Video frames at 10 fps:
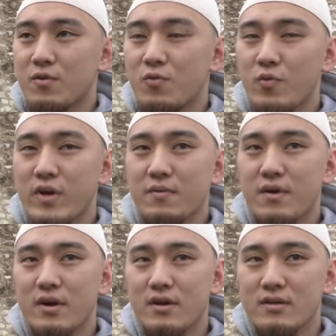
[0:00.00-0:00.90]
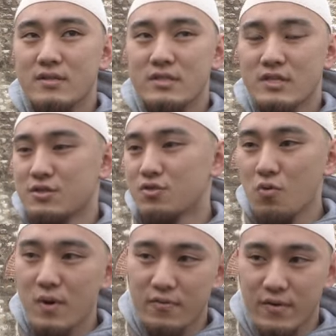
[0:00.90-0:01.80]
we were just
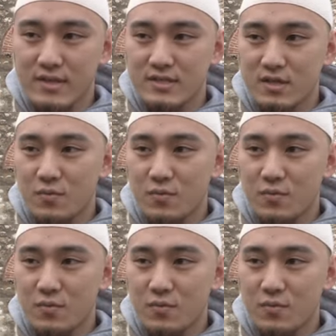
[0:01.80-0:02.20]
normal friends